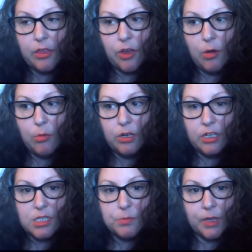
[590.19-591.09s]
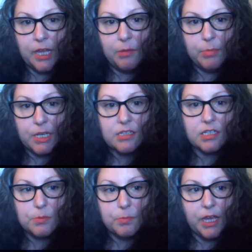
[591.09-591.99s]
I thought would explain best
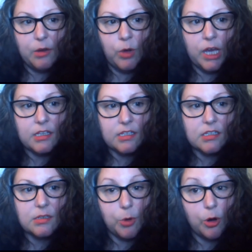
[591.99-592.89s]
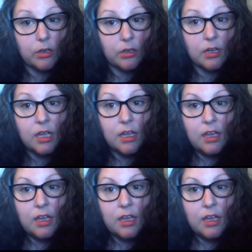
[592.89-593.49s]
explain why this is important.